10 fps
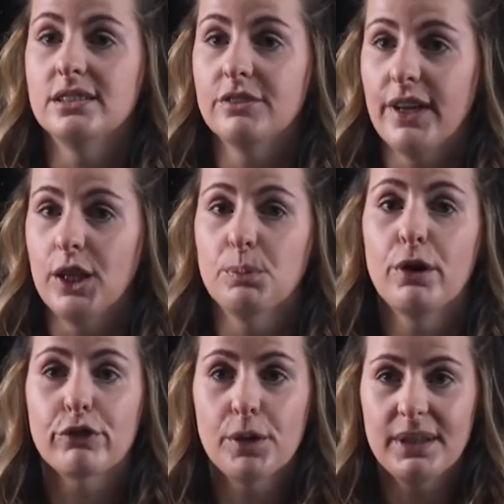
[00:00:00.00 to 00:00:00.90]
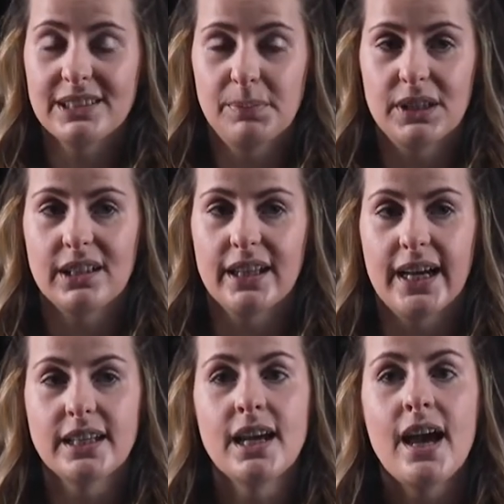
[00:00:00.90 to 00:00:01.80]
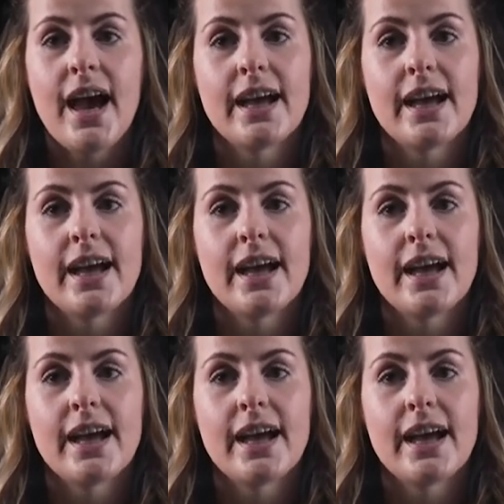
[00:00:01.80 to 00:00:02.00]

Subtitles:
develop from this milk line,